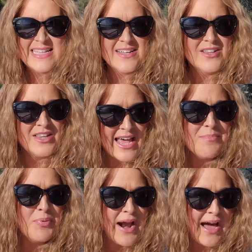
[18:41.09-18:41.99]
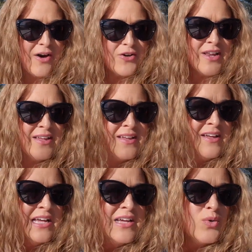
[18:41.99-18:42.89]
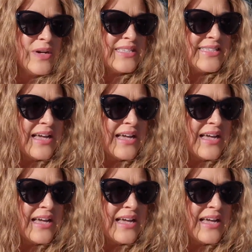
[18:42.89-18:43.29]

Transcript: It's a light brown with